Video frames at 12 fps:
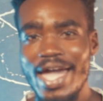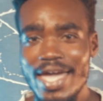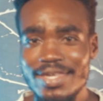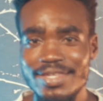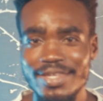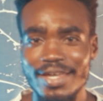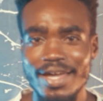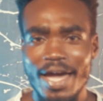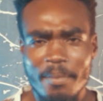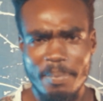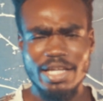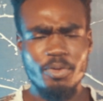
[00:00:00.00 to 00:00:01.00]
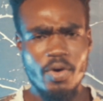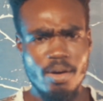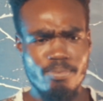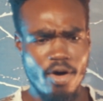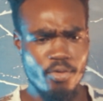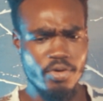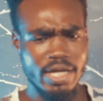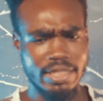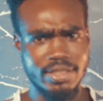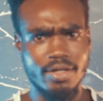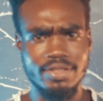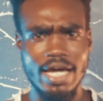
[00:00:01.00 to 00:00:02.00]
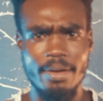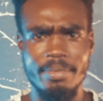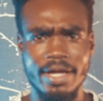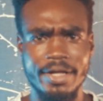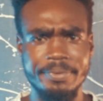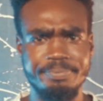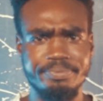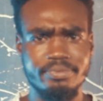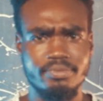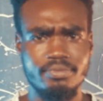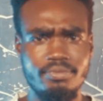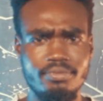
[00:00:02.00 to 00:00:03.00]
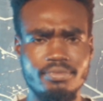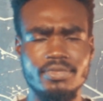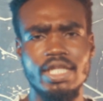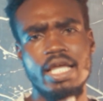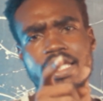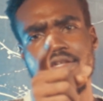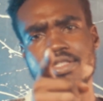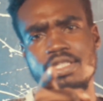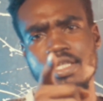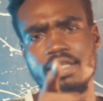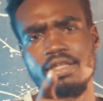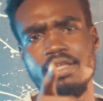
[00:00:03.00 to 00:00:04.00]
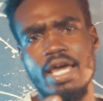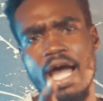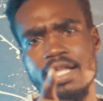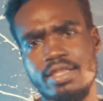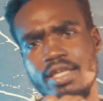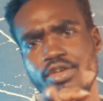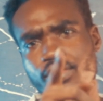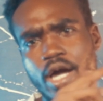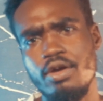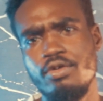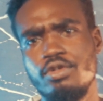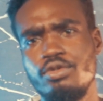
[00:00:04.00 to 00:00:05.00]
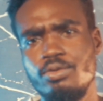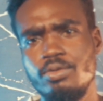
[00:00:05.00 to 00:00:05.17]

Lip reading: Hey, but the way Bongo they tell time, you see, I think you can also